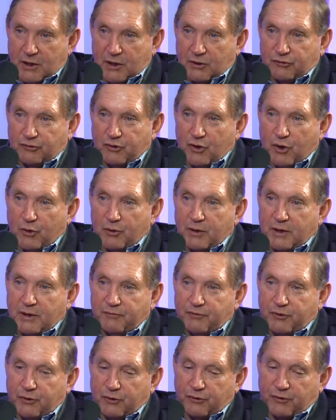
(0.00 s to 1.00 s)
So
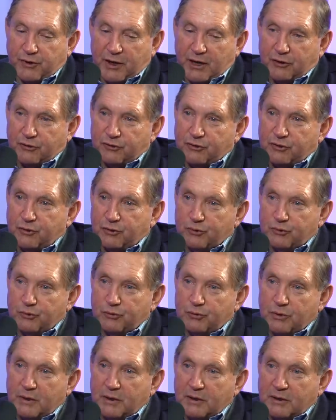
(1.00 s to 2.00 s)
if you're there to
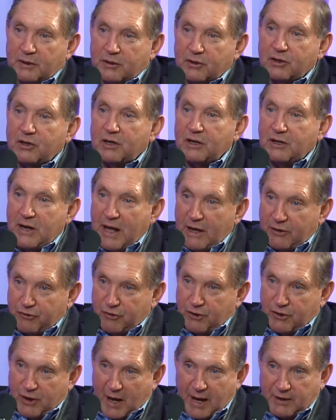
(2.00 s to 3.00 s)
connect
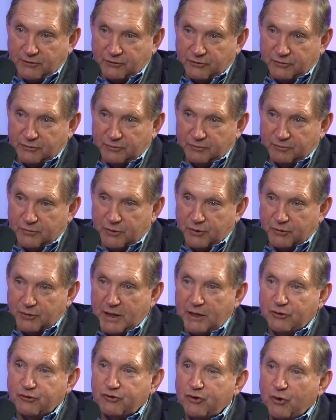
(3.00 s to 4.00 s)
the dots,
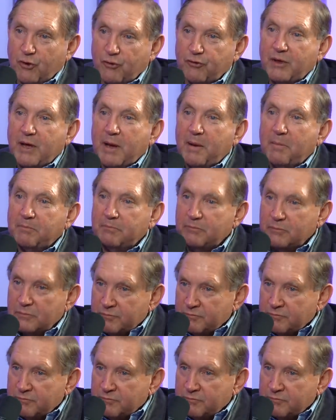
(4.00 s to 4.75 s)
okay, show them,